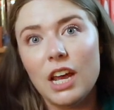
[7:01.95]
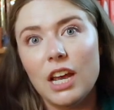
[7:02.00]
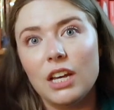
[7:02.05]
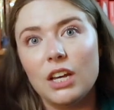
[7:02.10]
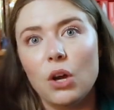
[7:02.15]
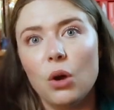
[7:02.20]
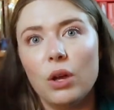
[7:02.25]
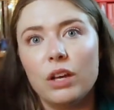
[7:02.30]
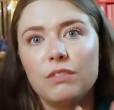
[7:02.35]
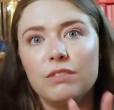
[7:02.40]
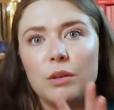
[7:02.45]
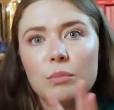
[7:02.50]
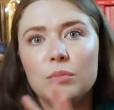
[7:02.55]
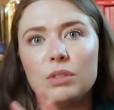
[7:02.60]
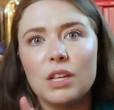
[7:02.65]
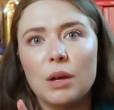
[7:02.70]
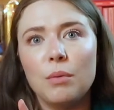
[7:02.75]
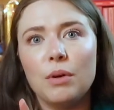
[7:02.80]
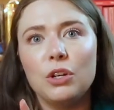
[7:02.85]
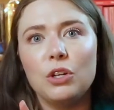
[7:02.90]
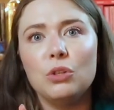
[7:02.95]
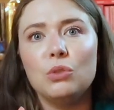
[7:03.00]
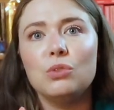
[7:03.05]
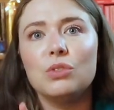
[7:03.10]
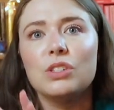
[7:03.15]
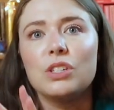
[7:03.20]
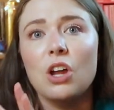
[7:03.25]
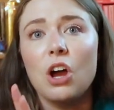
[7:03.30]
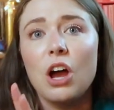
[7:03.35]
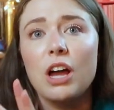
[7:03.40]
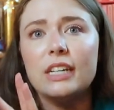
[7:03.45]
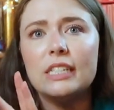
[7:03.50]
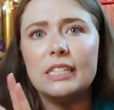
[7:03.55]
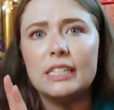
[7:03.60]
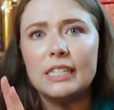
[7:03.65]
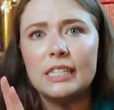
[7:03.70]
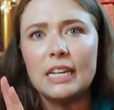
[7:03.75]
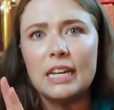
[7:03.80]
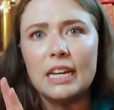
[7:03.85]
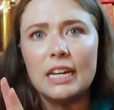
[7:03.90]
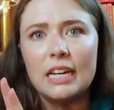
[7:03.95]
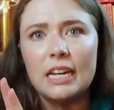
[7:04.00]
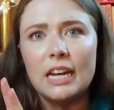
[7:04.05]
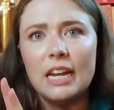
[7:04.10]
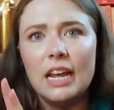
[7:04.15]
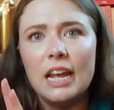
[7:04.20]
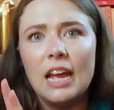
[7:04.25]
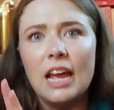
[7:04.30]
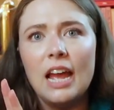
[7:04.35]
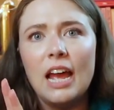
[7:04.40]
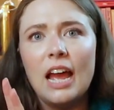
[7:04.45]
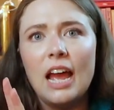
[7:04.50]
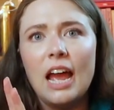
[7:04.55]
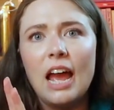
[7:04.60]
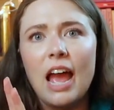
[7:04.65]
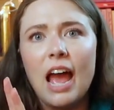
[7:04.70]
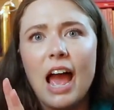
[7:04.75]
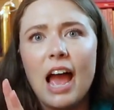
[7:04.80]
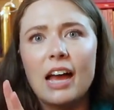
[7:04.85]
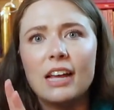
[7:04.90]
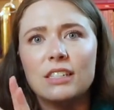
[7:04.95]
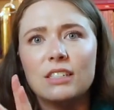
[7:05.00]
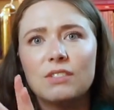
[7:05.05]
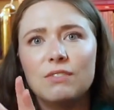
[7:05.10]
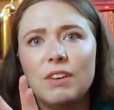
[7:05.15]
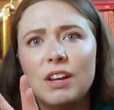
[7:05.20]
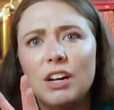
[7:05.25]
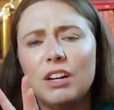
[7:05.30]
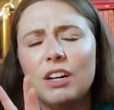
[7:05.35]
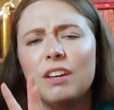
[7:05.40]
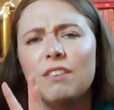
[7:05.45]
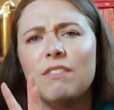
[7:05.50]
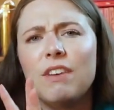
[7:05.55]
and going from someone who's not seen as very